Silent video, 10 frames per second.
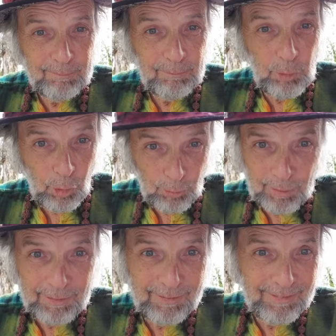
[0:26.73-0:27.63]

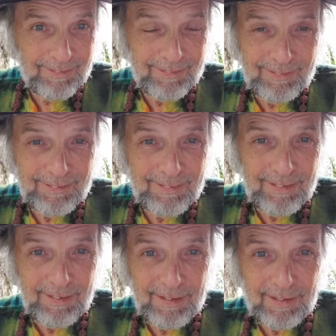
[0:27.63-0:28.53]
Tolkien
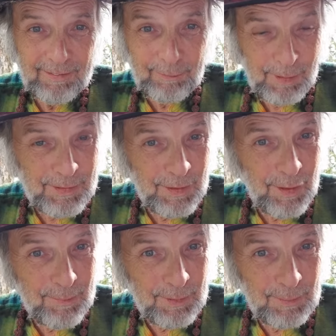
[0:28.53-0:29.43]
spent
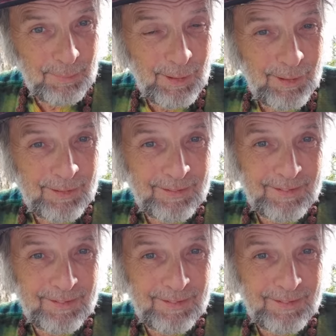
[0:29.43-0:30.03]
time in Nepal,